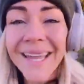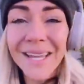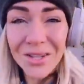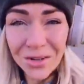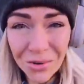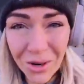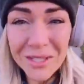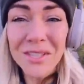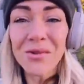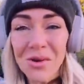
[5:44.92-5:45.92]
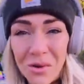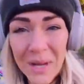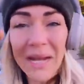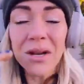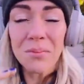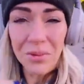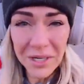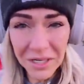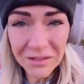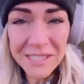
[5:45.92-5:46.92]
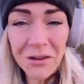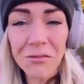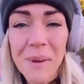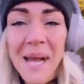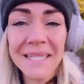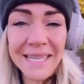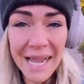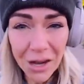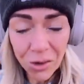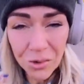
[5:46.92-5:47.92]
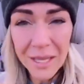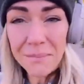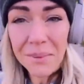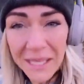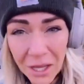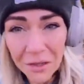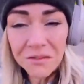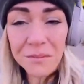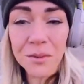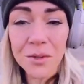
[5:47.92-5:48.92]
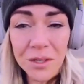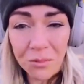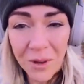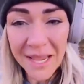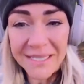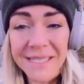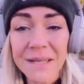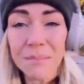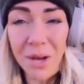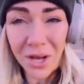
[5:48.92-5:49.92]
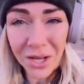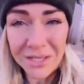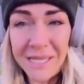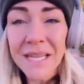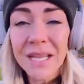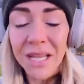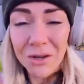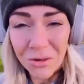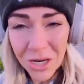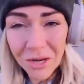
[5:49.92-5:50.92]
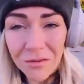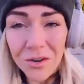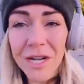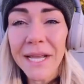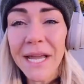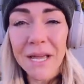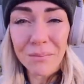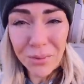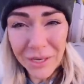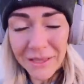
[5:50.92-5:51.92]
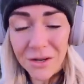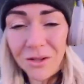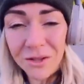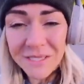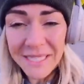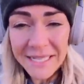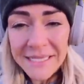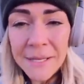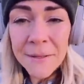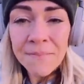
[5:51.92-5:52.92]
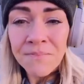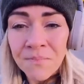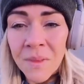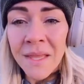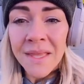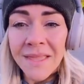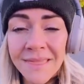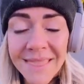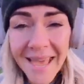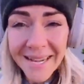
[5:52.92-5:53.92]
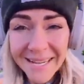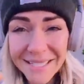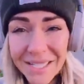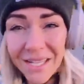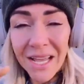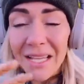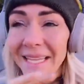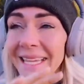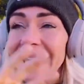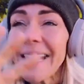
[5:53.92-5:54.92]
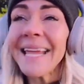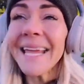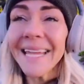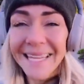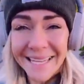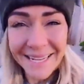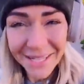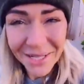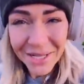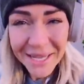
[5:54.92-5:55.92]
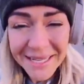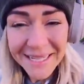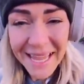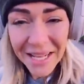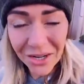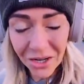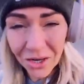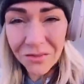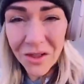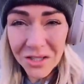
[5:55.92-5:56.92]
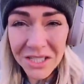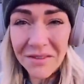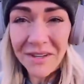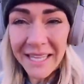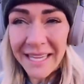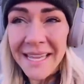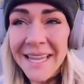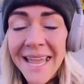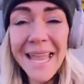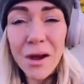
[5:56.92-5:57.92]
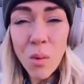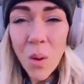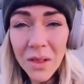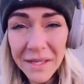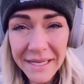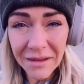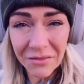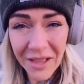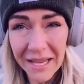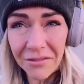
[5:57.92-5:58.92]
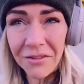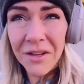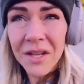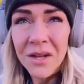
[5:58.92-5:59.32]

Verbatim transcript: And you also know how to bring yourself back down and be comfortable and rest and pause and recovery and breathe and all those things. That is a key indicator of longevity and quality of life.